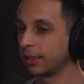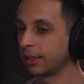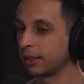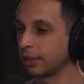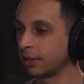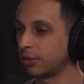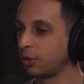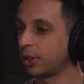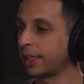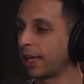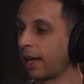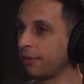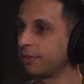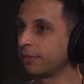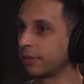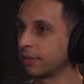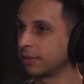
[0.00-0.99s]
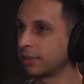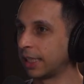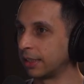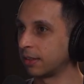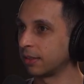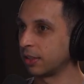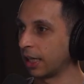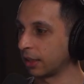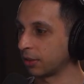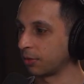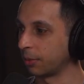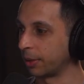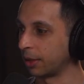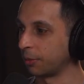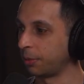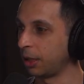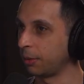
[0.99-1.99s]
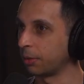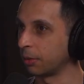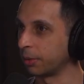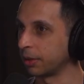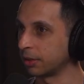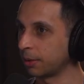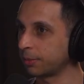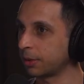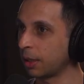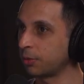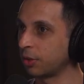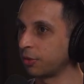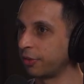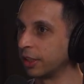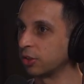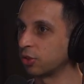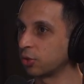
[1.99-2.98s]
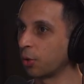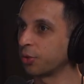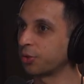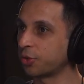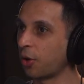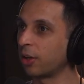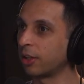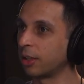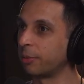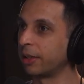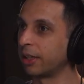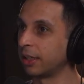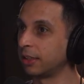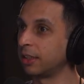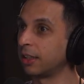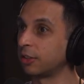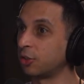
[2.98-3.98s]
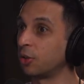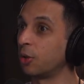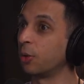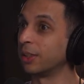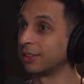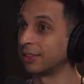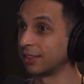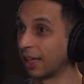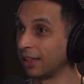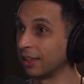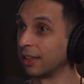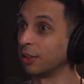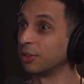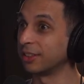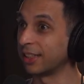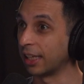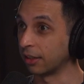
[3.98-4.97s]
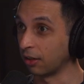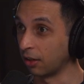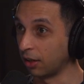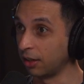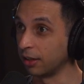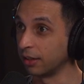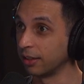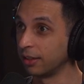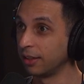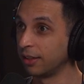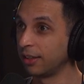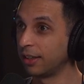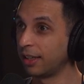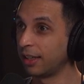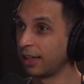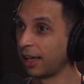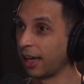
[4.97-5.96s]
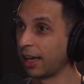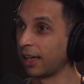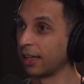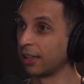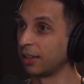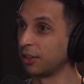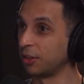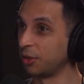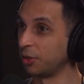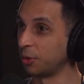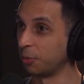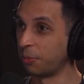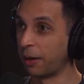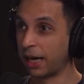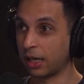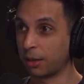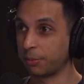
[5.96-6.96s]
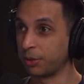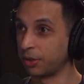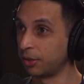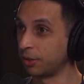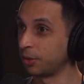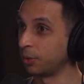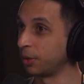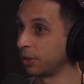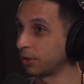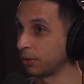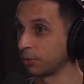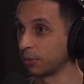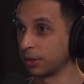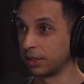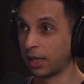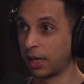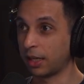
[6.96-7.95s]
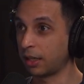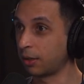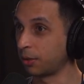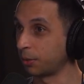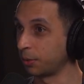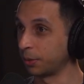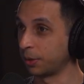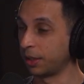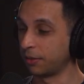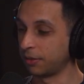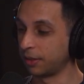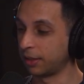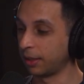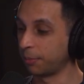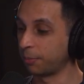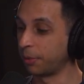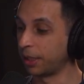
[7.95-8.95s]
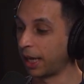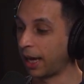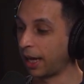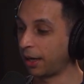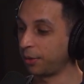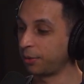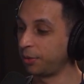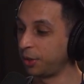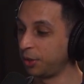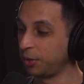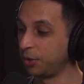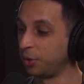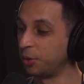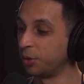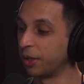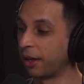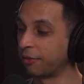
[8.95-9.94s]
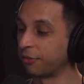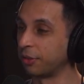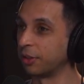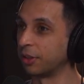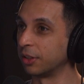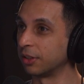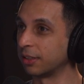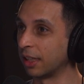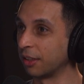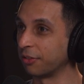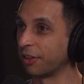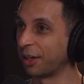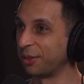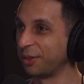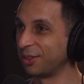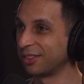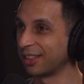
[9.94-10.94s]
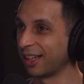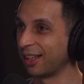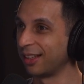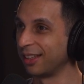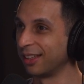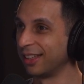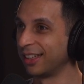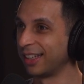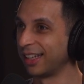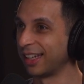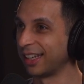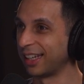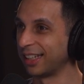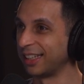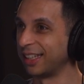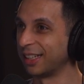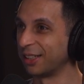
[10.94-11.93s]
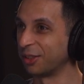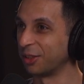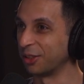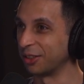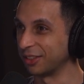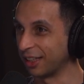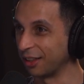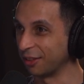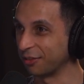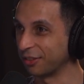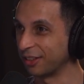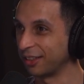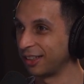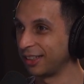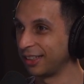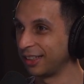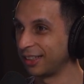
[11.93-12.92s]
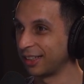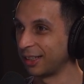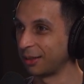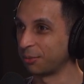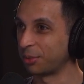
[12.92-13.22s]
Because you can have sense checks from other people, but sometimes you feel so strongly about an idea that you go and sell it, and you sell it hard. And you back up your intuition with 100%. Data or whatever. But how do you do that for yourself? How do you sell an idea to yourself and